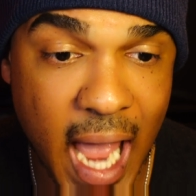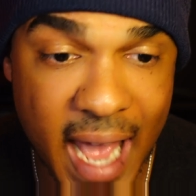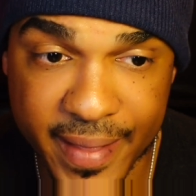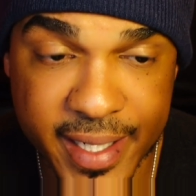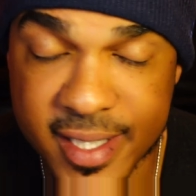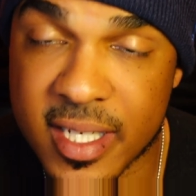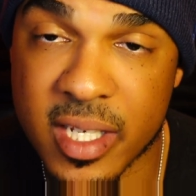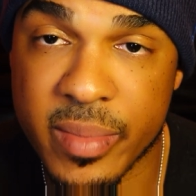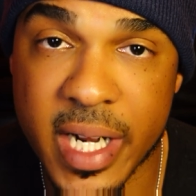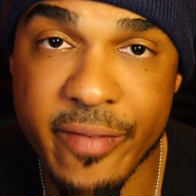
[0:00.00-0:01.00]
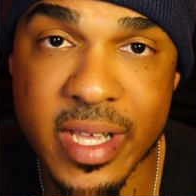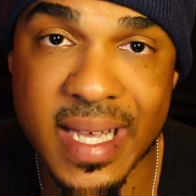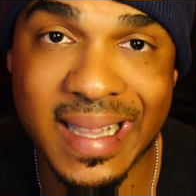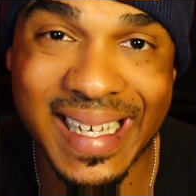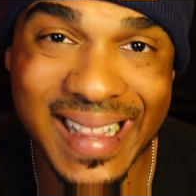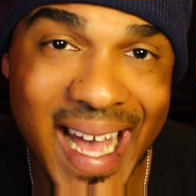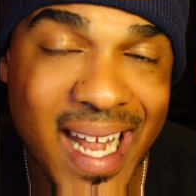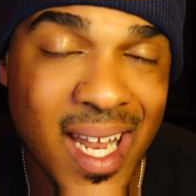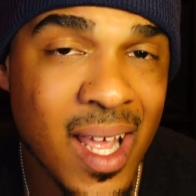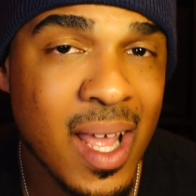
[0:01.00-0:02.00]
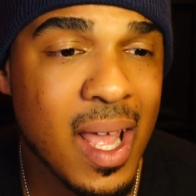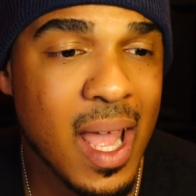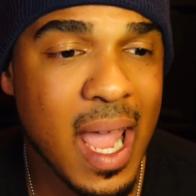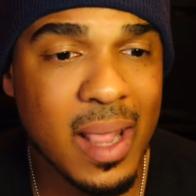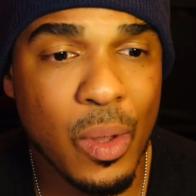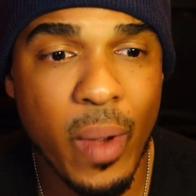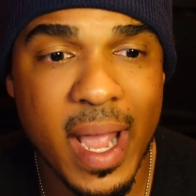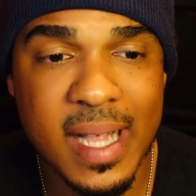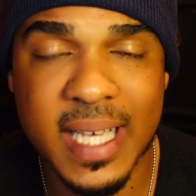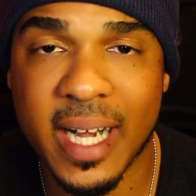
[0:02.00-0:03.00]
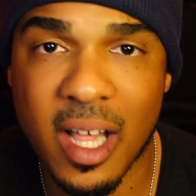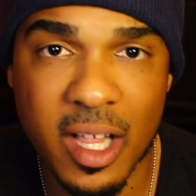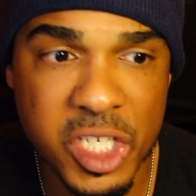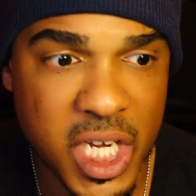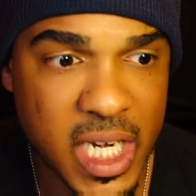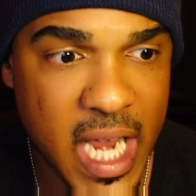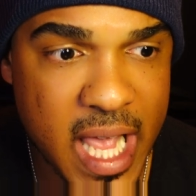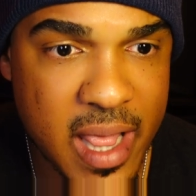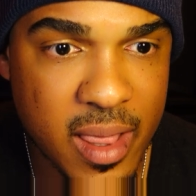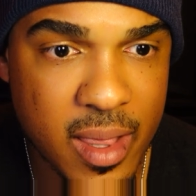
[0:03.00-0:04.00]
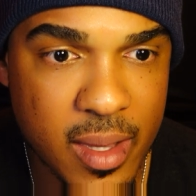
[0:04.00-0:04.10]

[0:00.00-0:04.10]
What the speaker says: athleticism and everything like that, and the way technology and